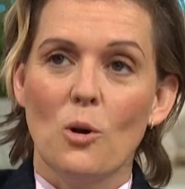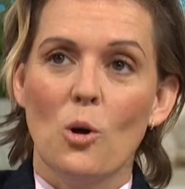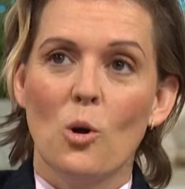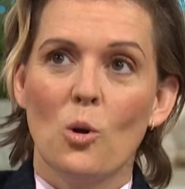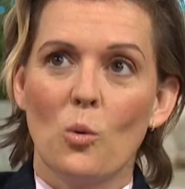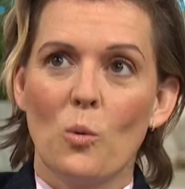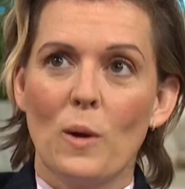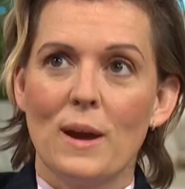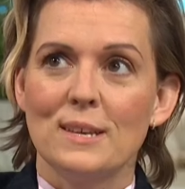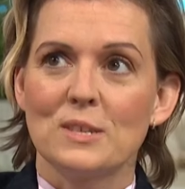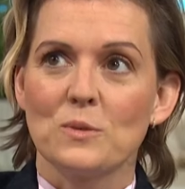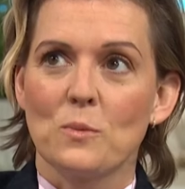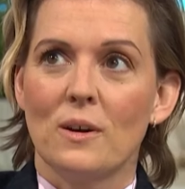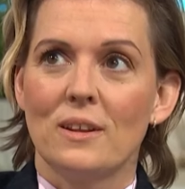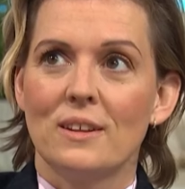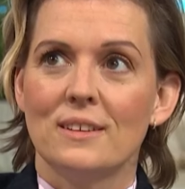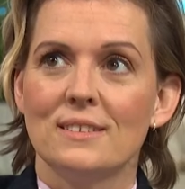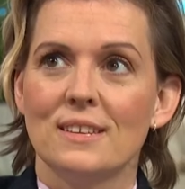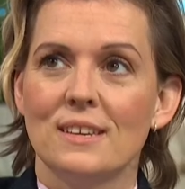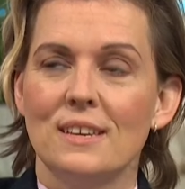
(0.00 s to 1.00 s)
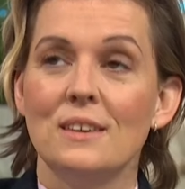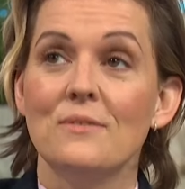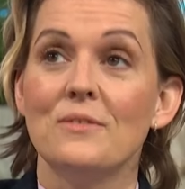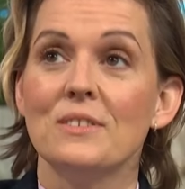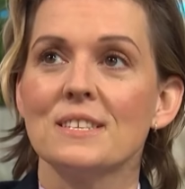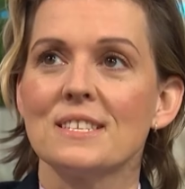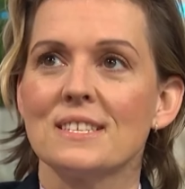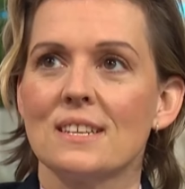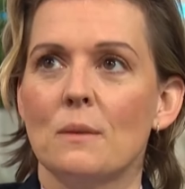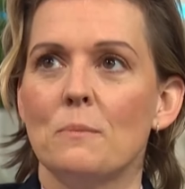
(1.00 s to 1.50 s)
always wanted to
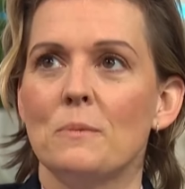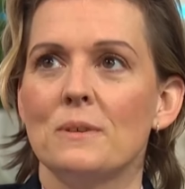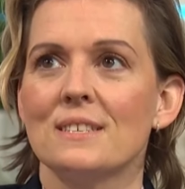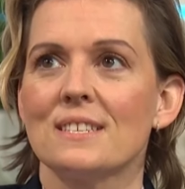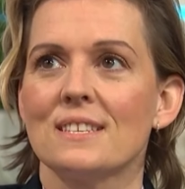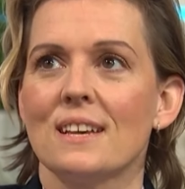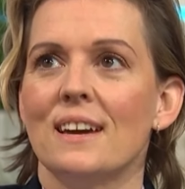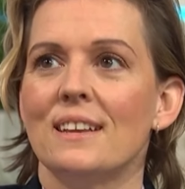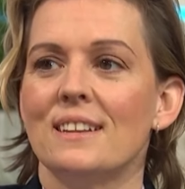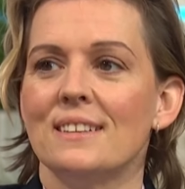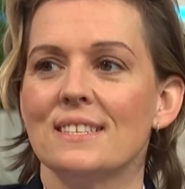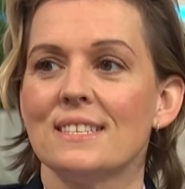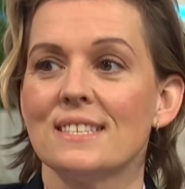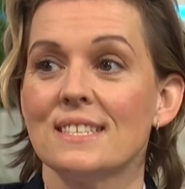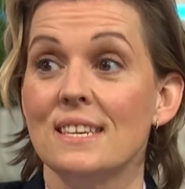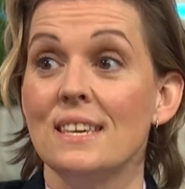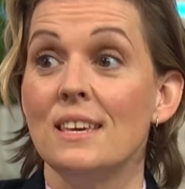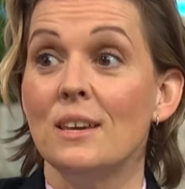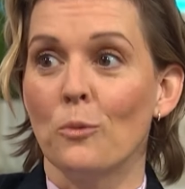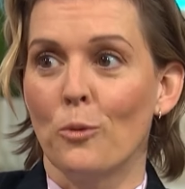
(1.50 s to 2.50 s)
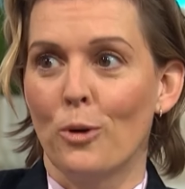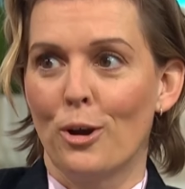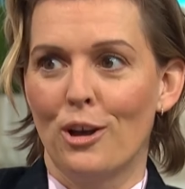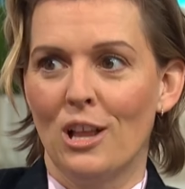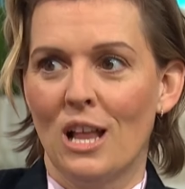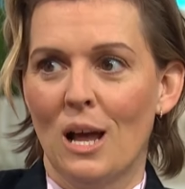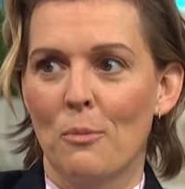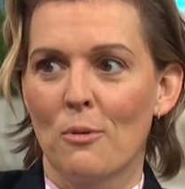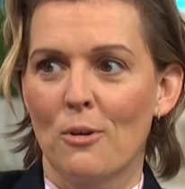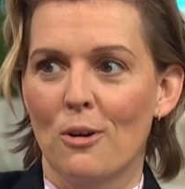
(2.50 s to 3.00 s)
even step inside and see
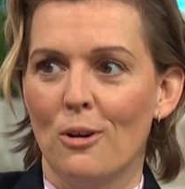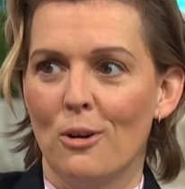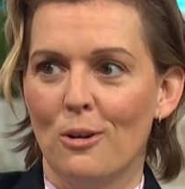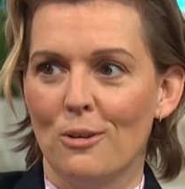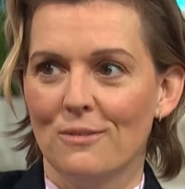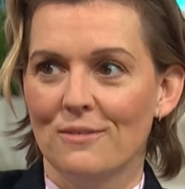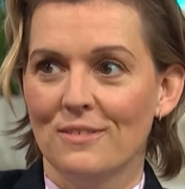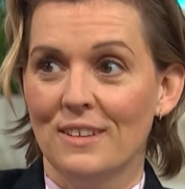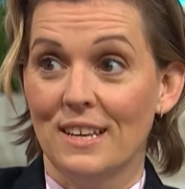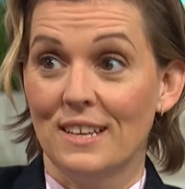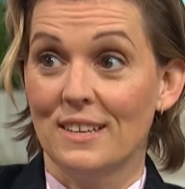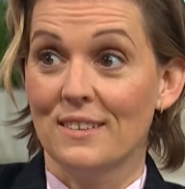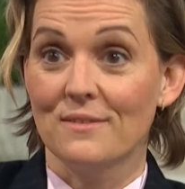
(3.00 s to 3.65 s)
Royal Albert Hall, like